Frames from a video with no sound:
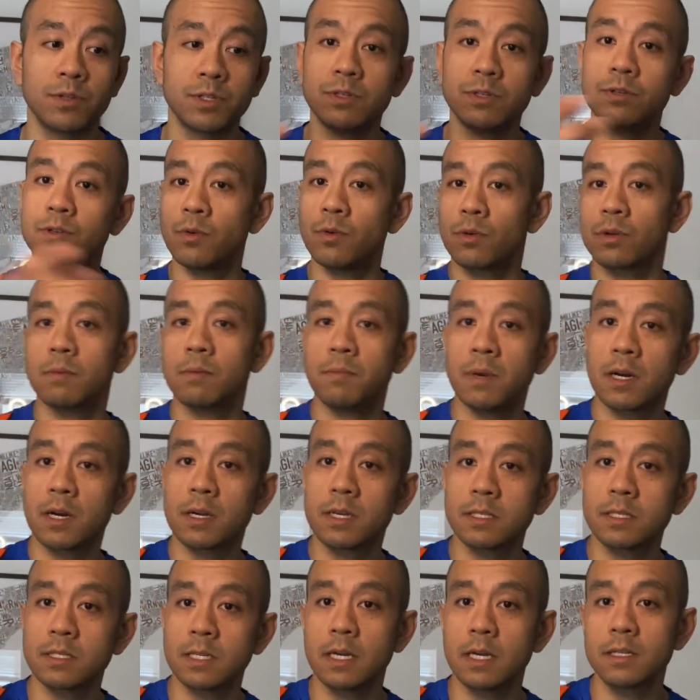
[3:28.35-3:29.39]
to North American
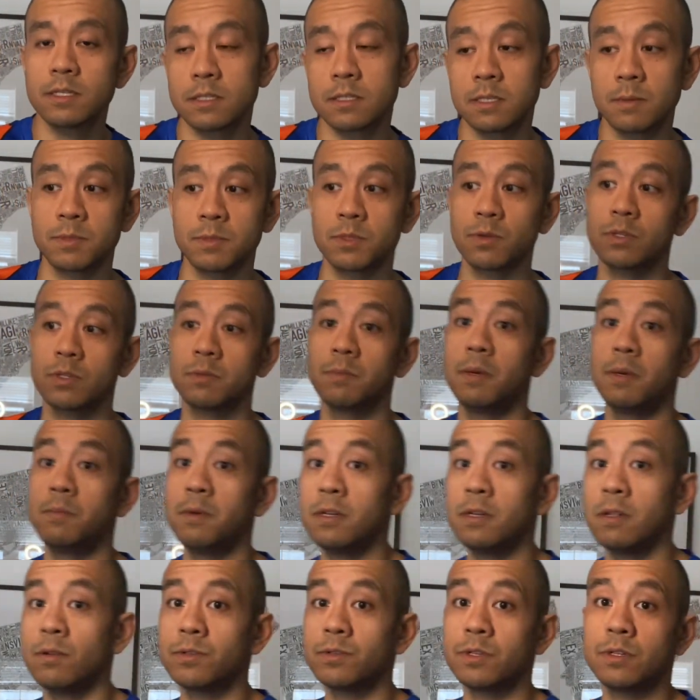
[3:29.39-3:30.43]
sizes, some stores may be
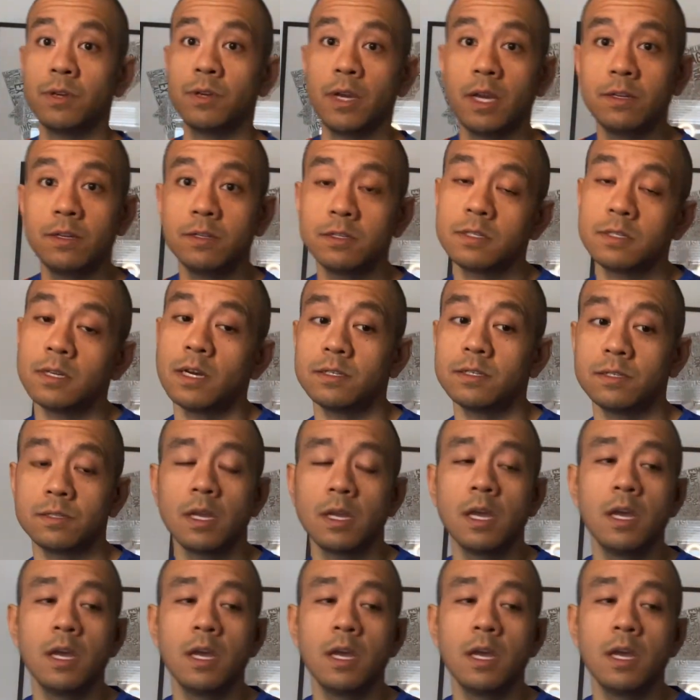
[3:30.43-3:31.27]
closer to Asian sizes.